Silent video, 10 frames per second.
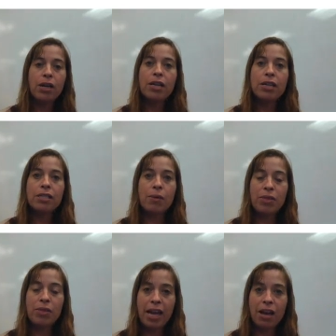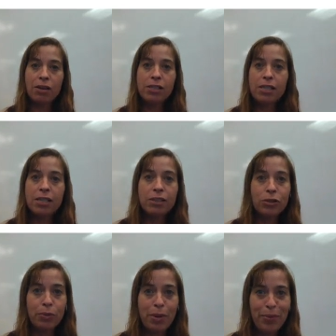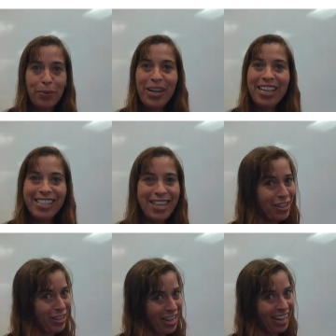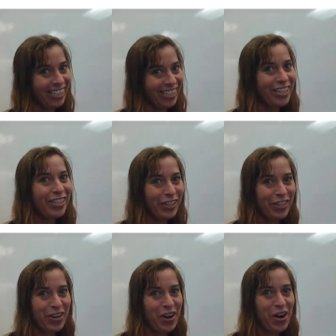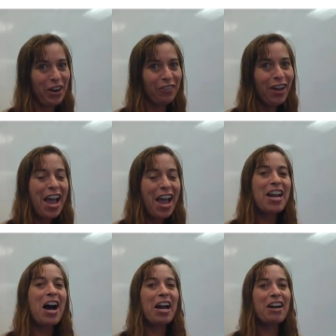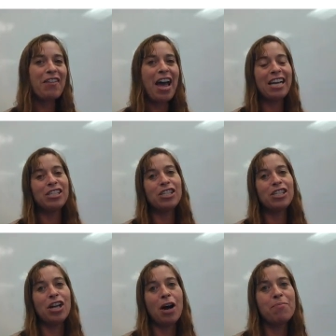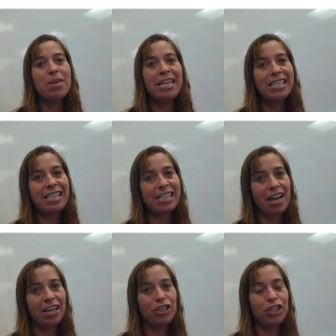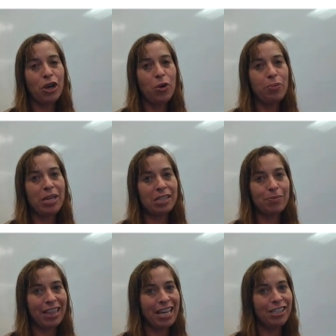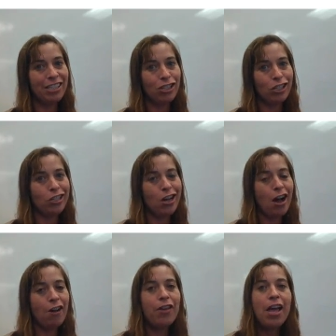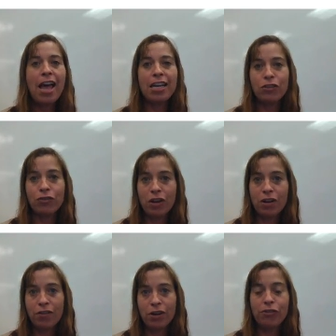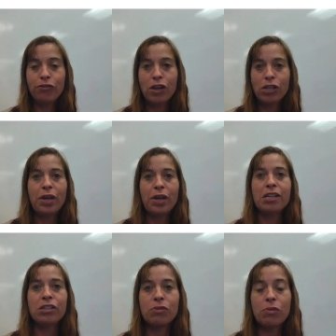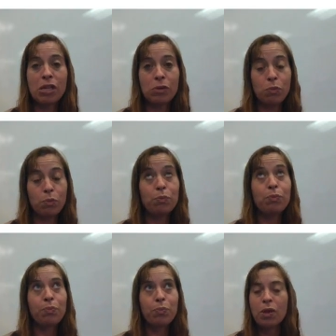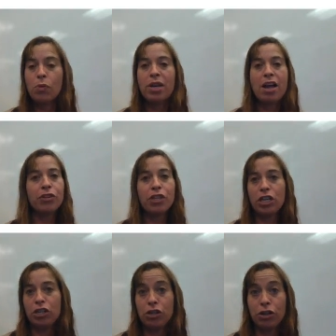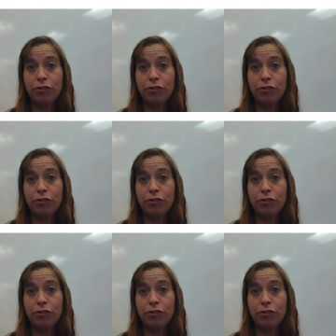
Something else to remember is that the lights turn off, and I have had to stop many a slideshow because my lights turned off, and it's very, very frustrating as whenever that you're